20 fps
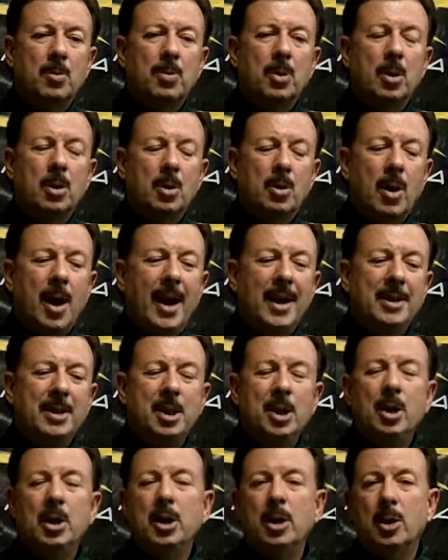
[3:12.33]

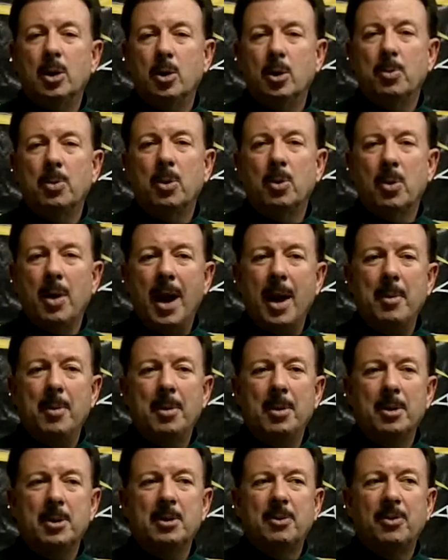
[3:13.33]
criteria or
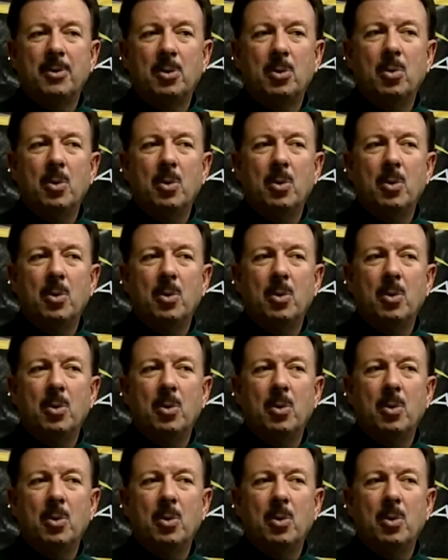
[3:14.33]
parameters for